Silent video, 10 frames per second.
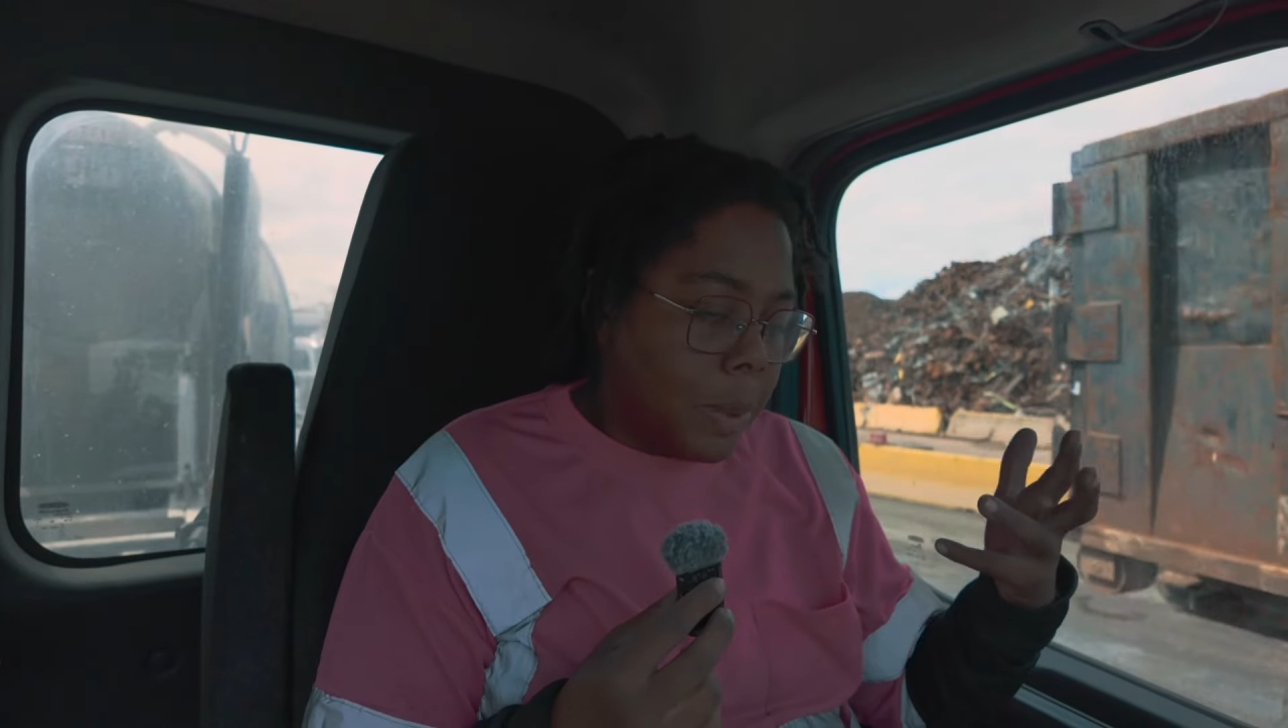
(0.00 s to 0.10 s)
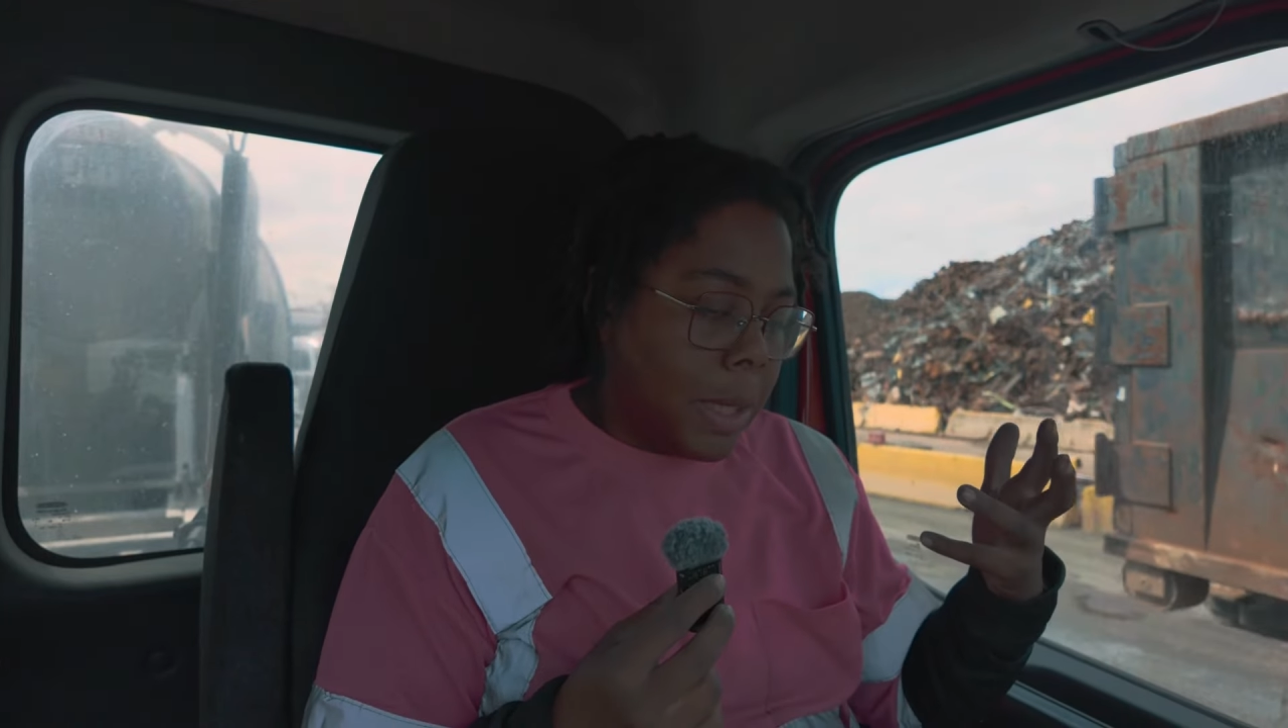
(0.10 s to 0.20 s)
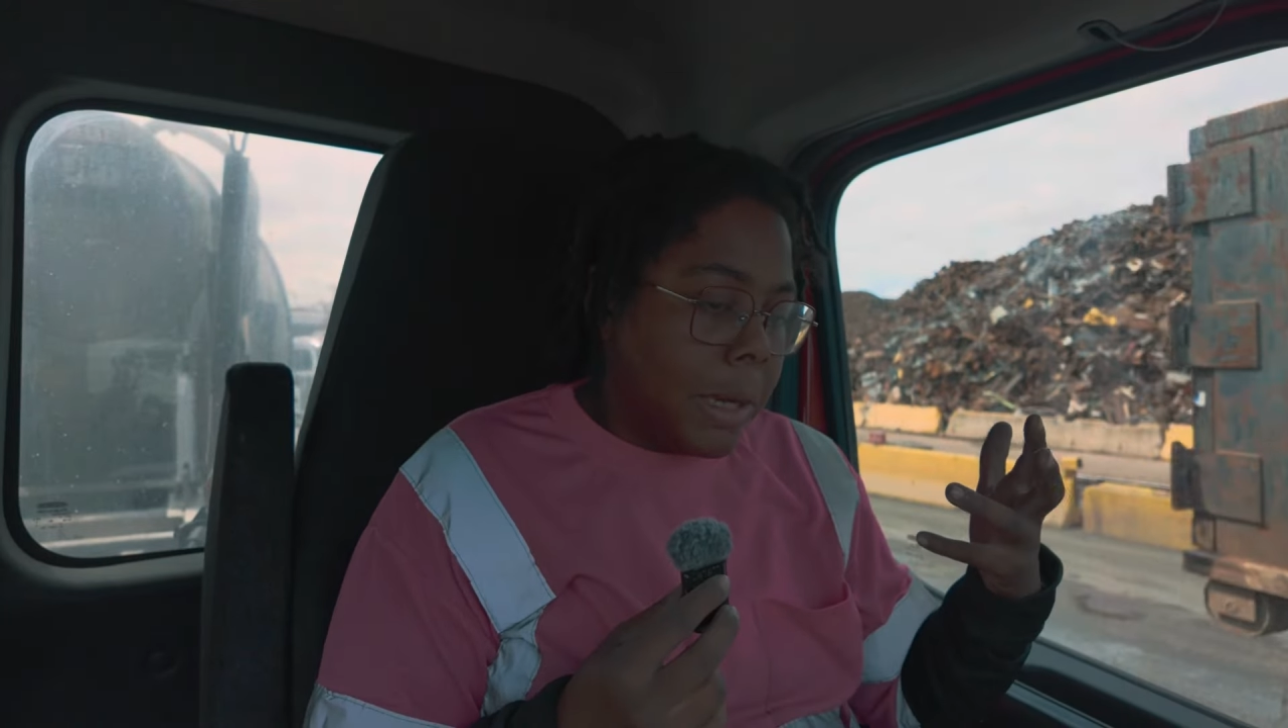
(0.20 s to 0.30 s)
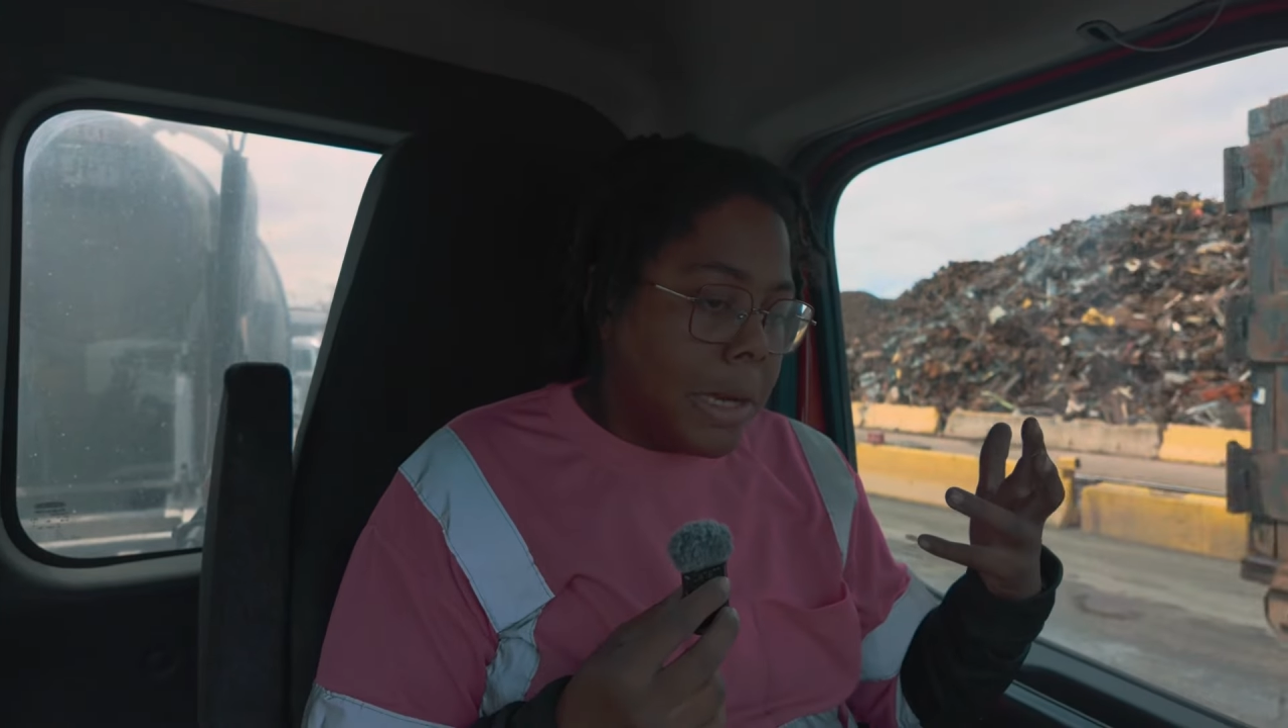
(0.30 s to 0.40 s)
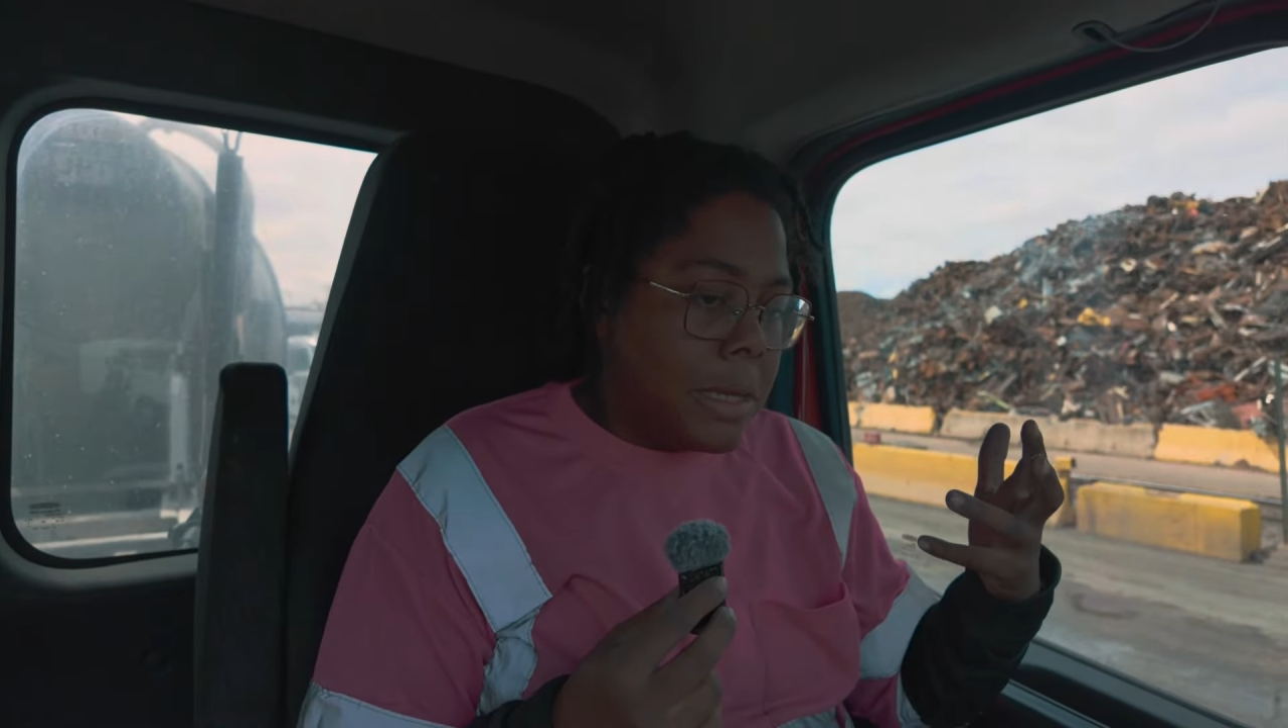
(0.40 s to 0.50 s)

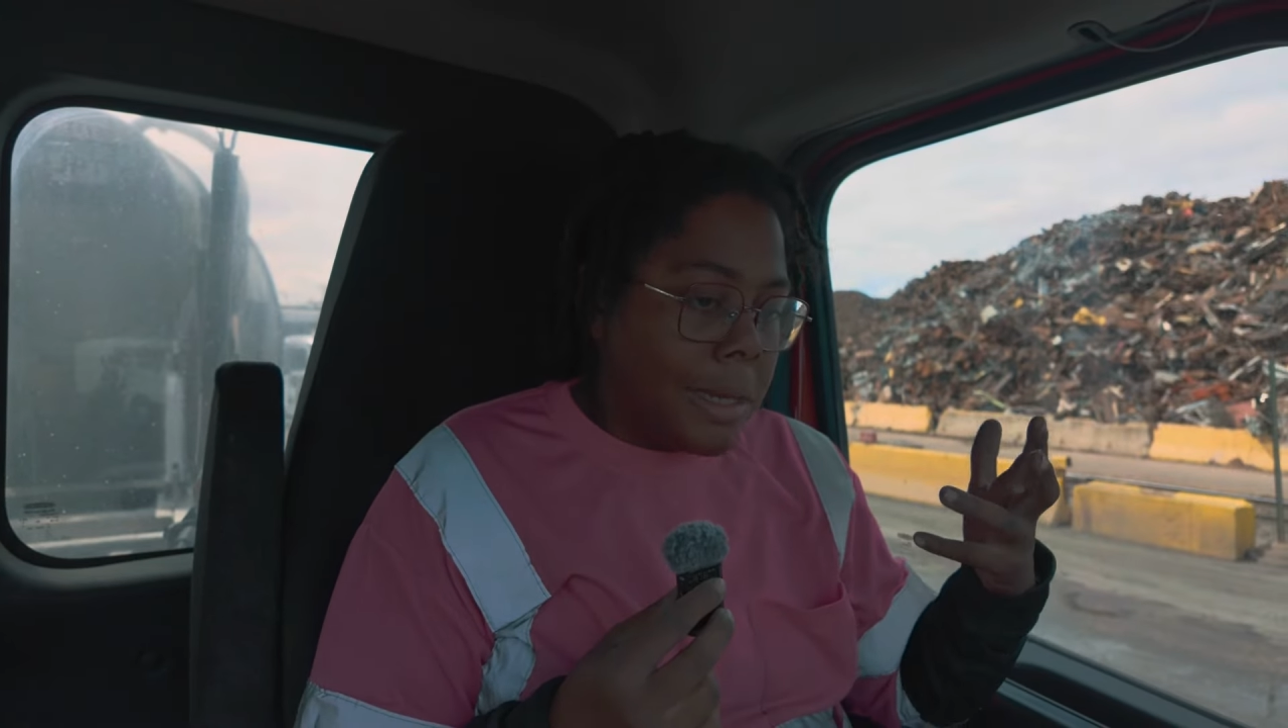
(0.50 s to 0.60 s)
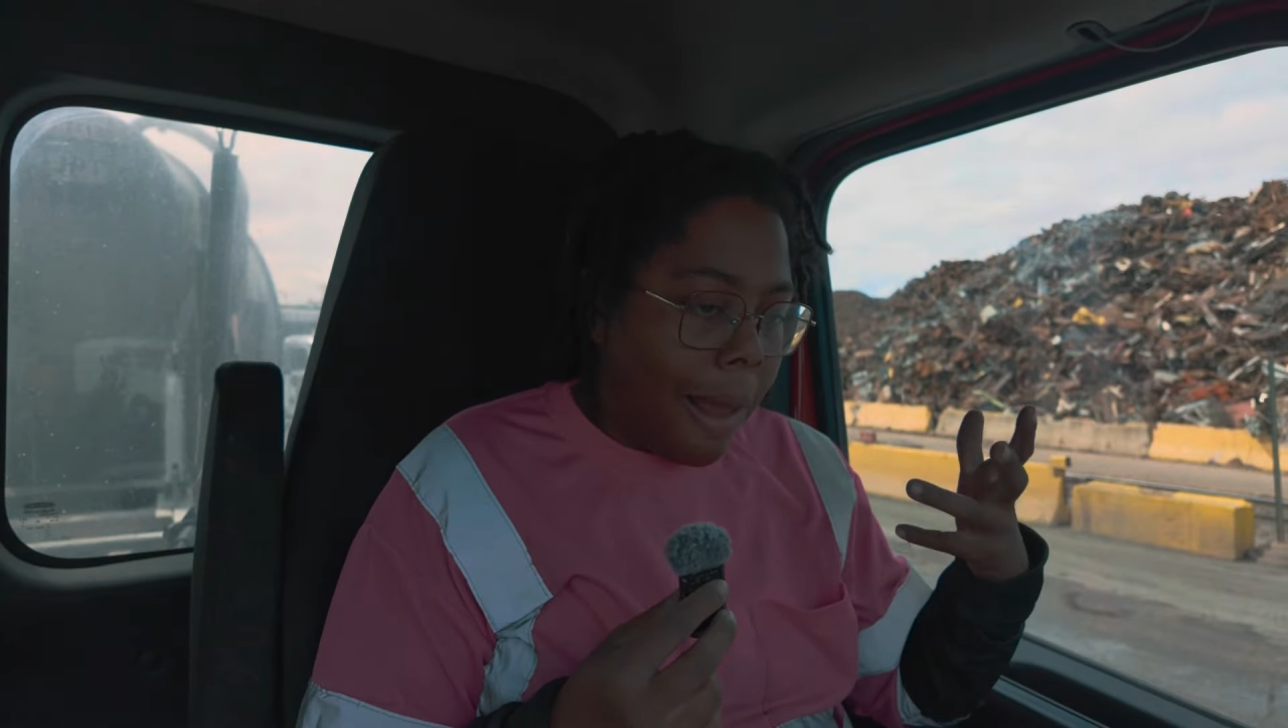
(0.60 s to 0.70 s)
because